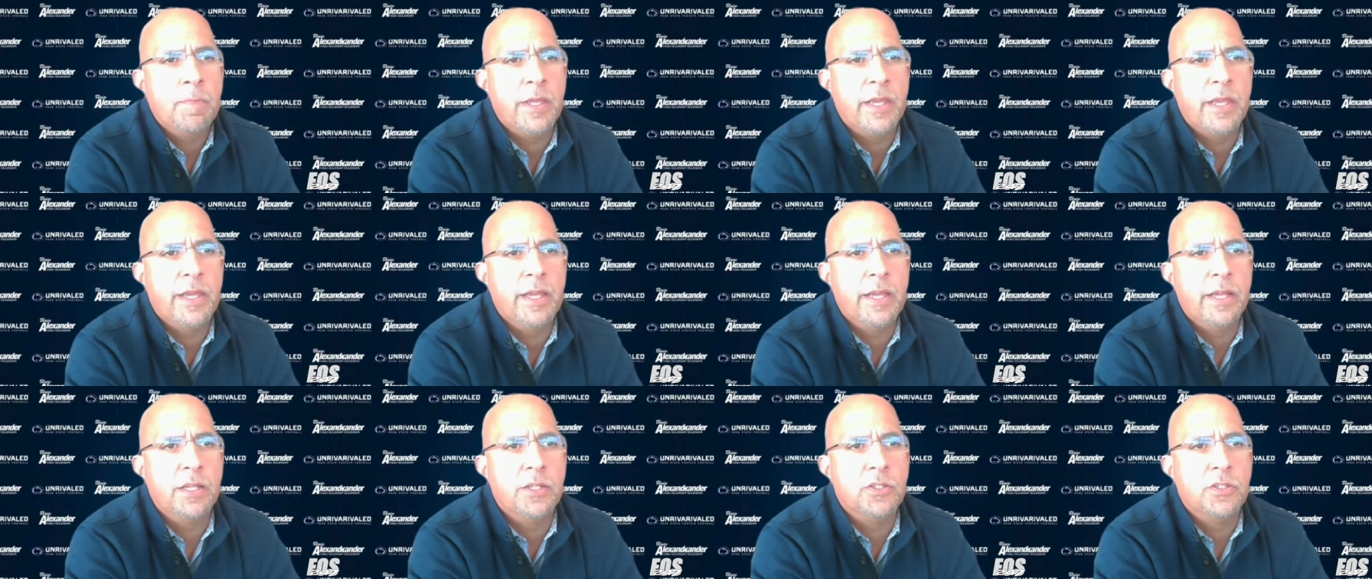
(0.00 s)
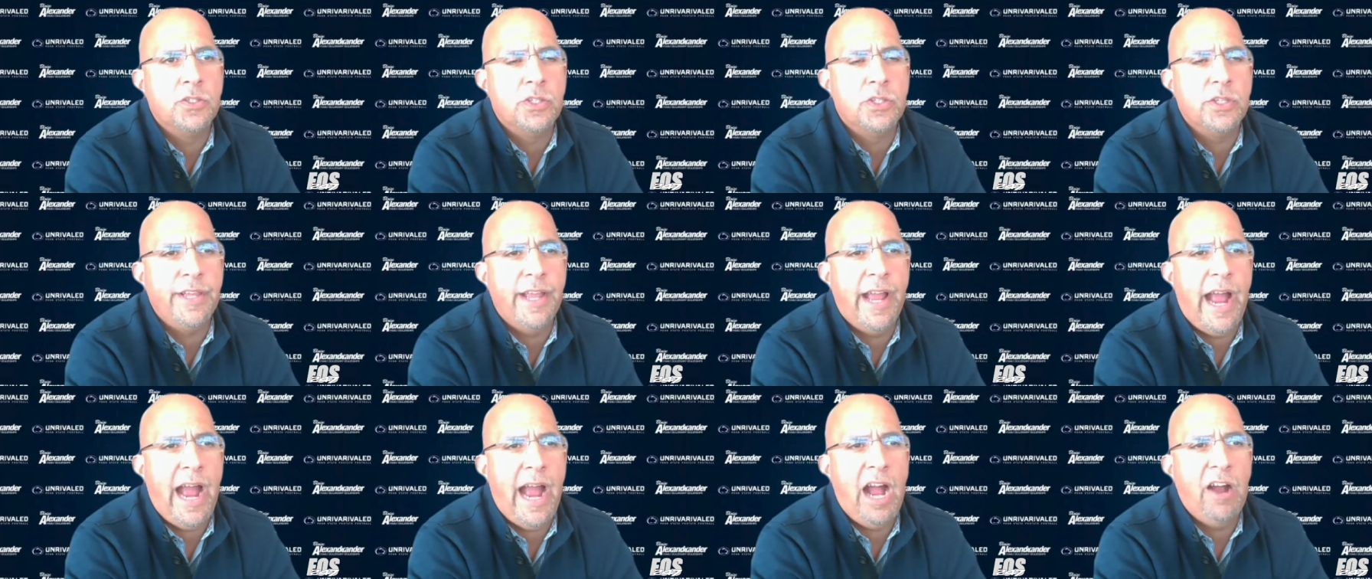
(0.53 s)
Is
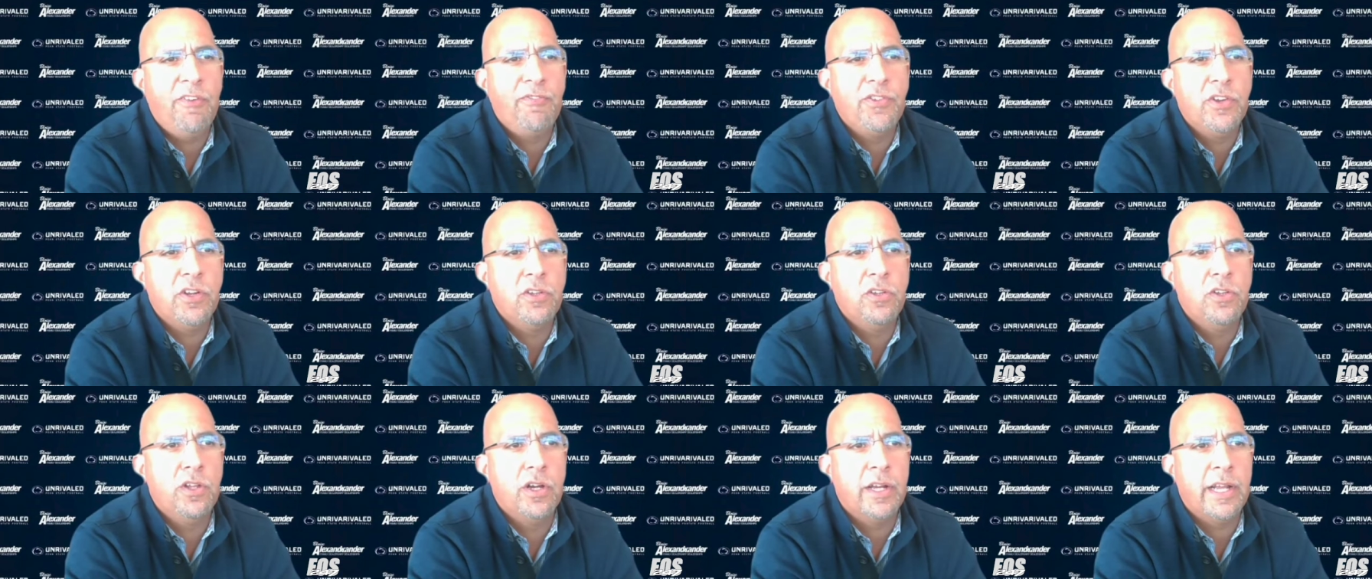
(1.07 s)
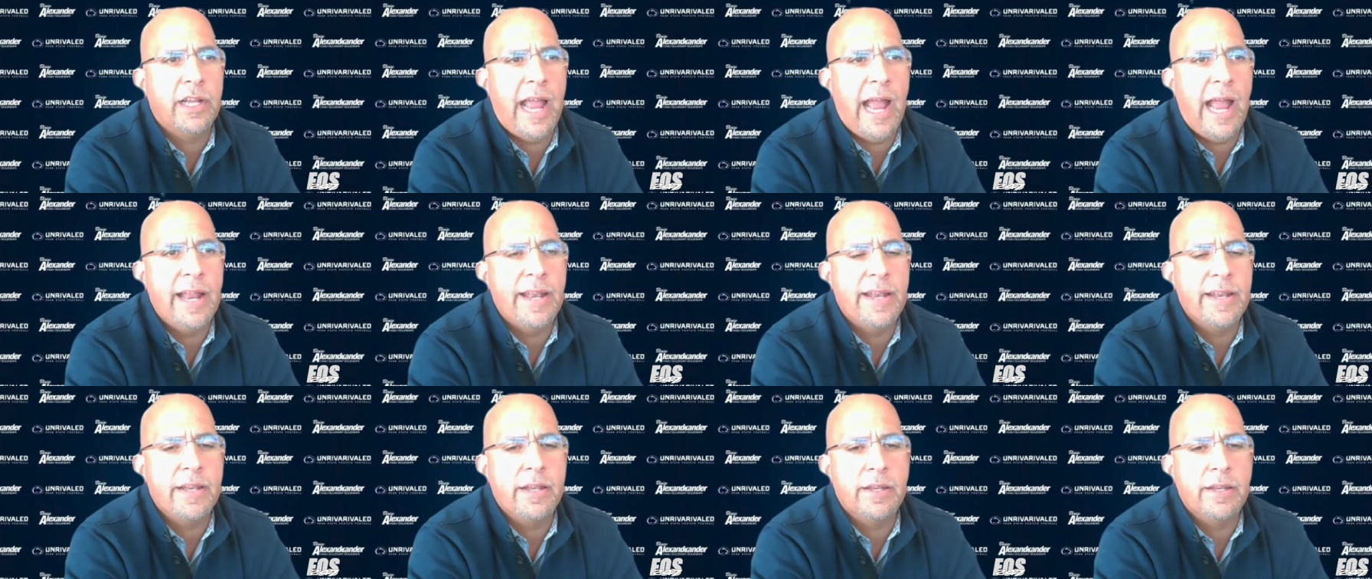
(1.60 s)
you have to look at